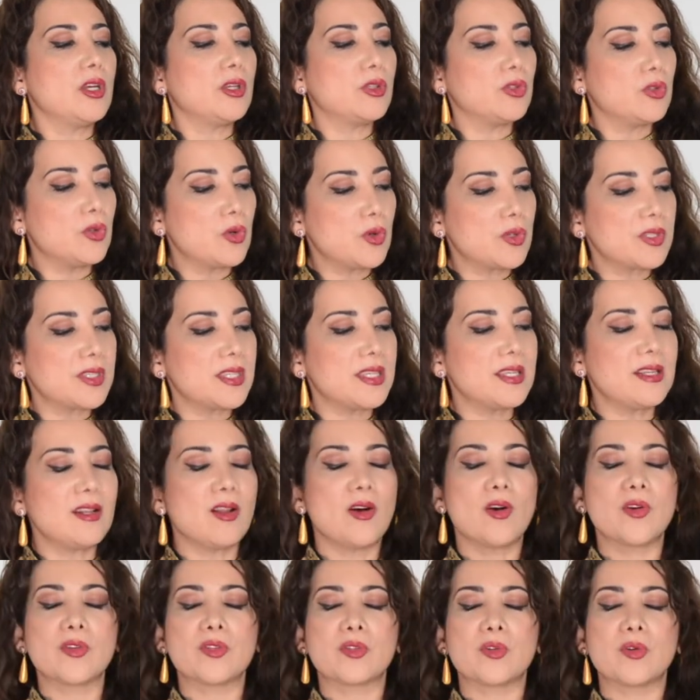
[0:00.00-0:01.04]
do si la
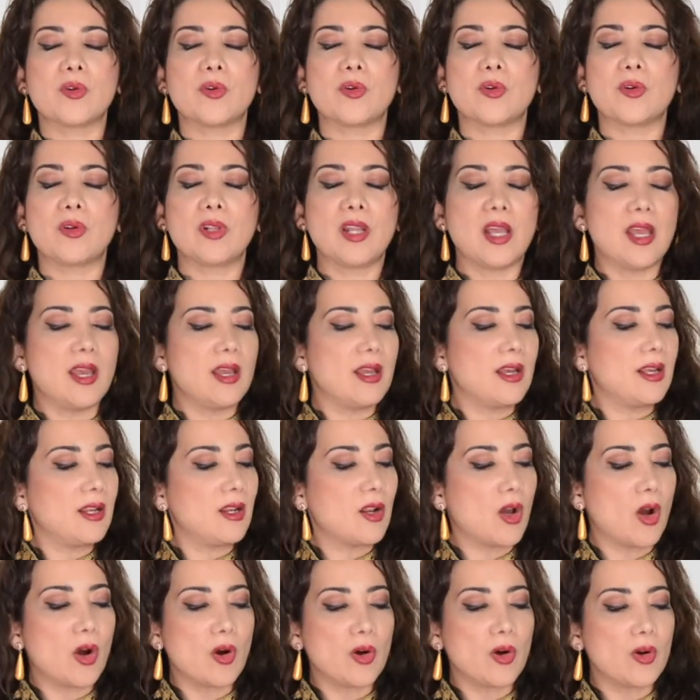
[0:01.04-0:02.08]

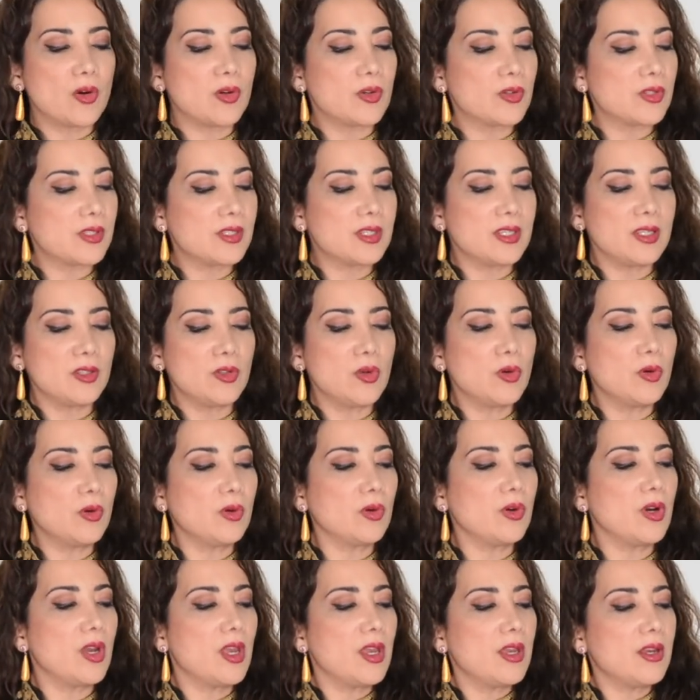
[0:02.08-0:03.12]
si do
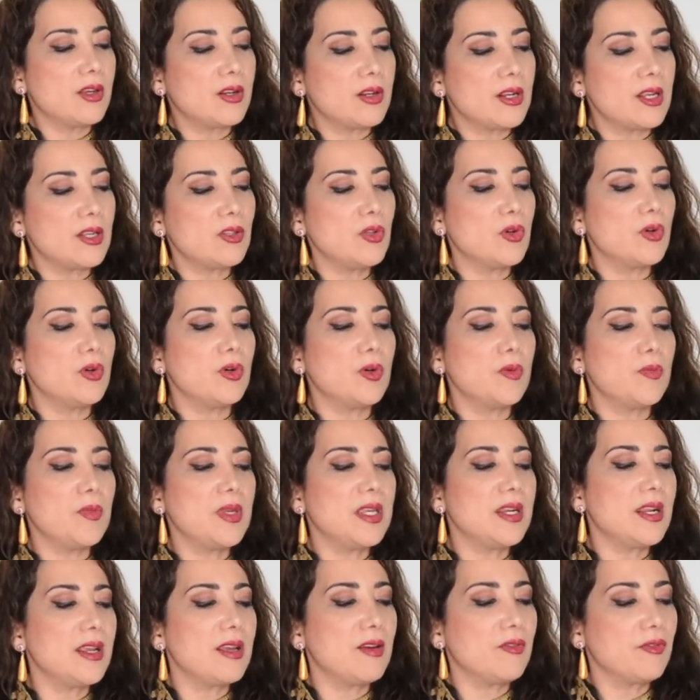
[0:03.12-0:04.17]
re do mi
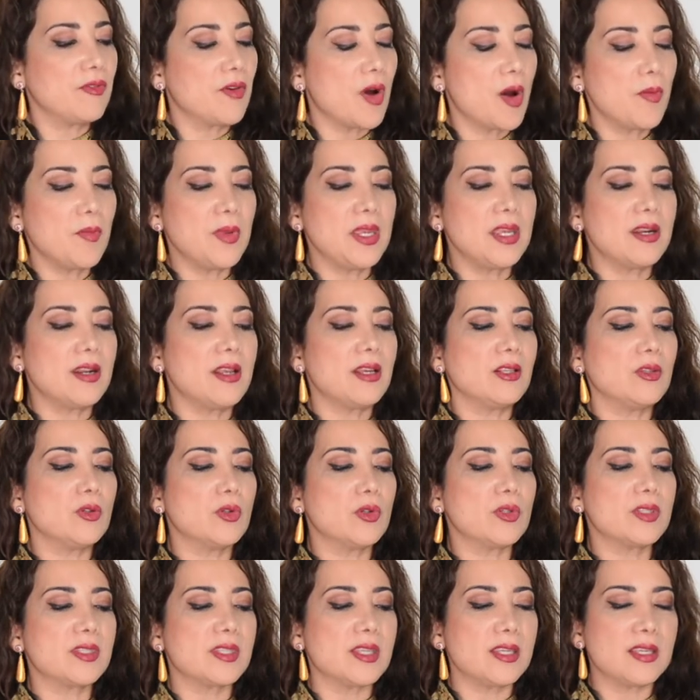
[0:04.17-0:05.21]
re fa mi re do
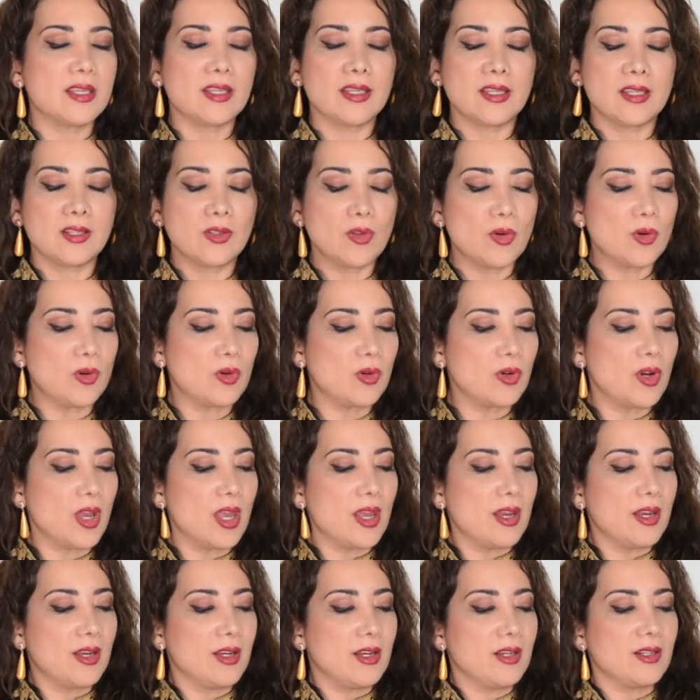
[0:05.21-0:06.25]
si do.
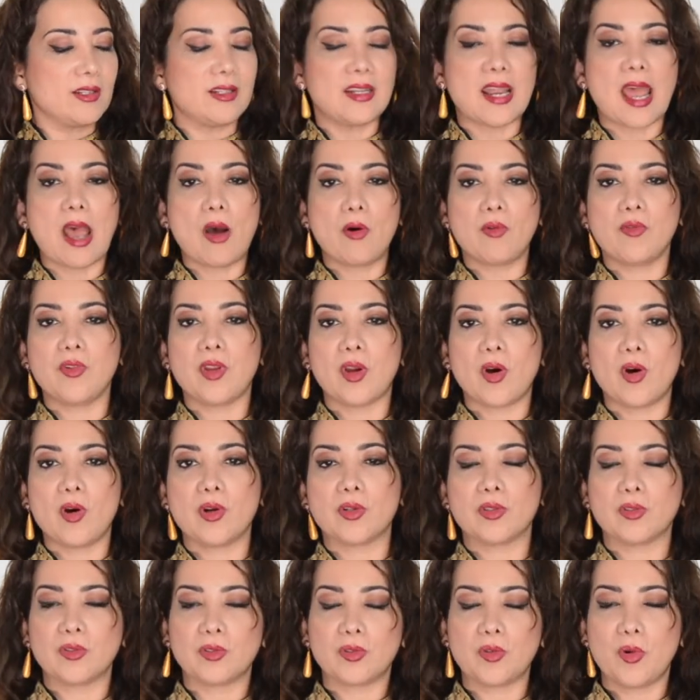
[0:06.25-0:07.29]
Now we are
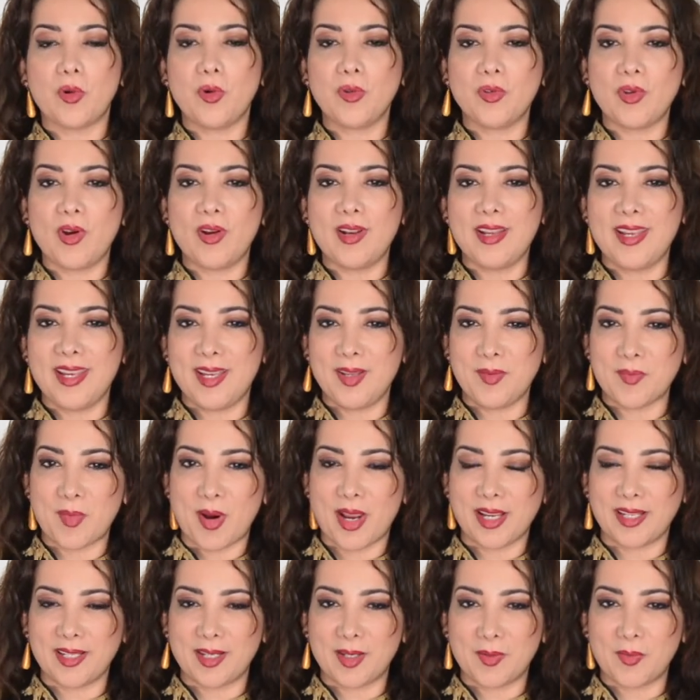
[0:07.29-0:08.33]
totally in
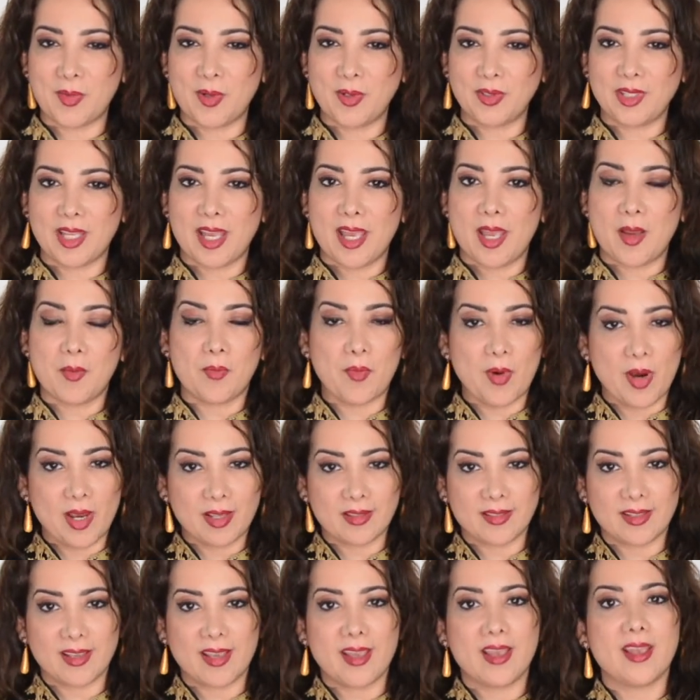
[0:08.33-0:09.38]
minor mode but
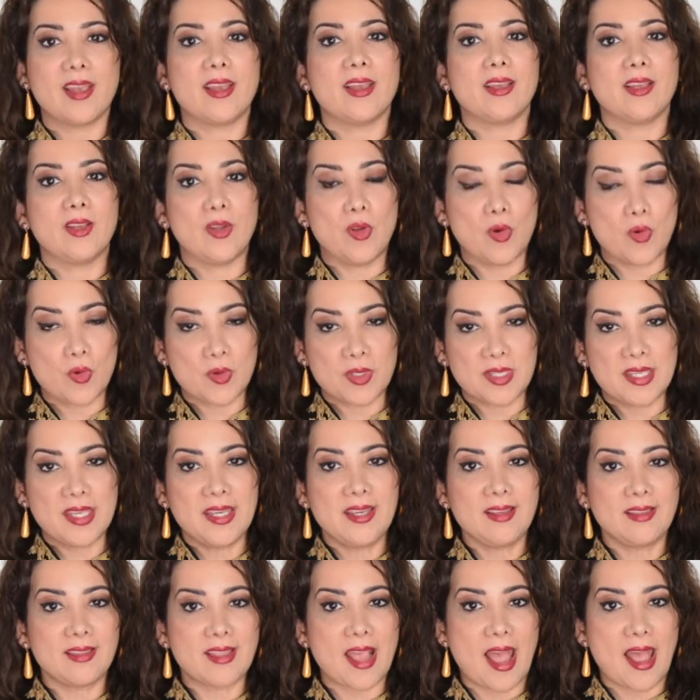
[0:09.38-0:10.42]
using
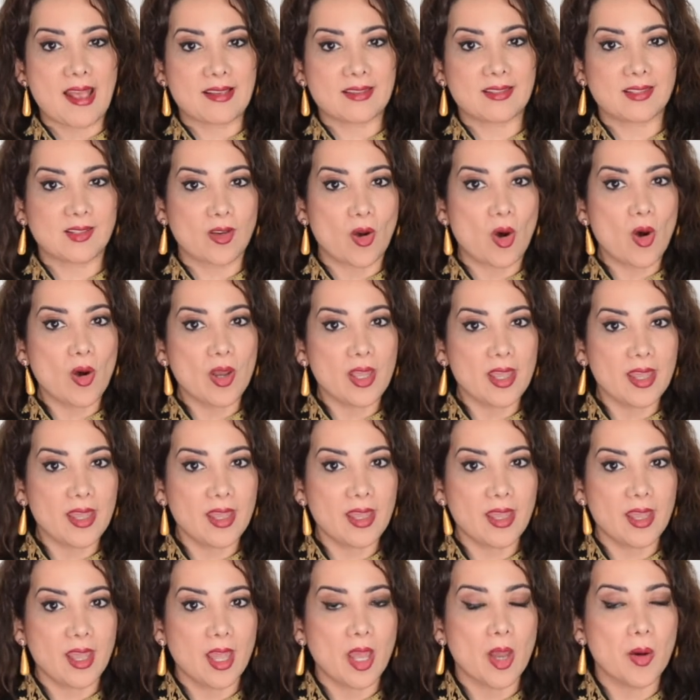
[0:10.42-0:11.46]
Dastgah
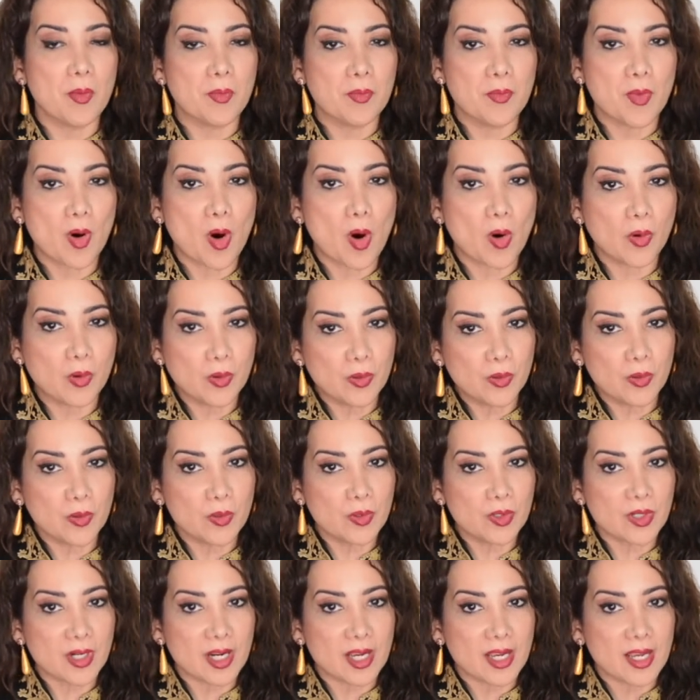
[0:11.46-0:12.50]

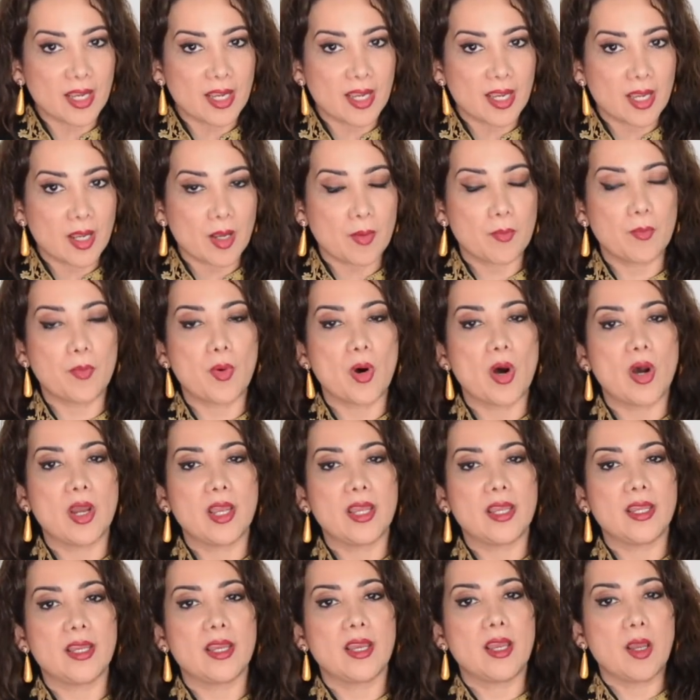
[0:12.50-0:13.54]
Mahour
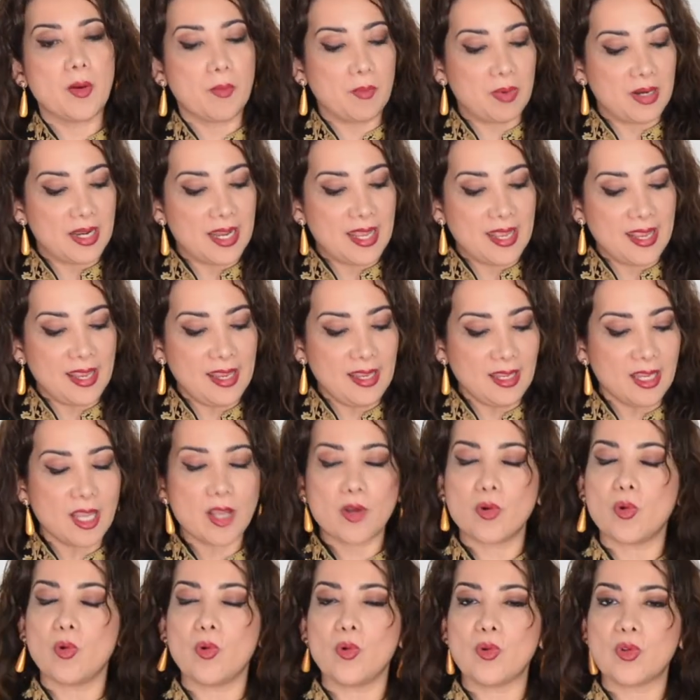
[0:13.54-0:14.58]
by playing
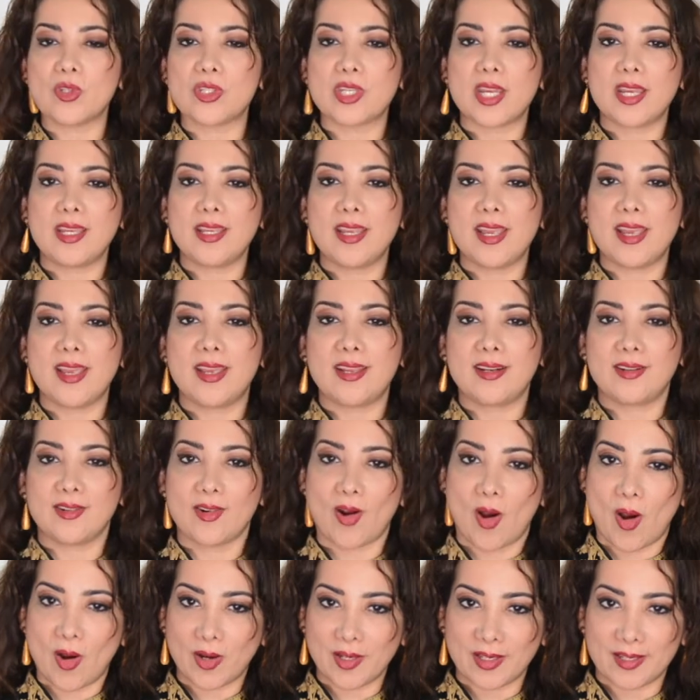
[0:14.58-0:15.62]
Gusheh
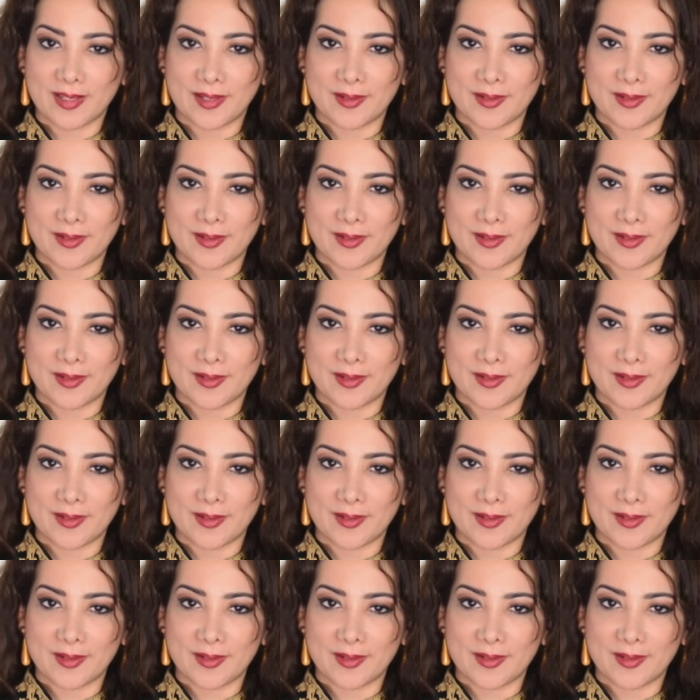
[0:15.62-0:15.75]
rock.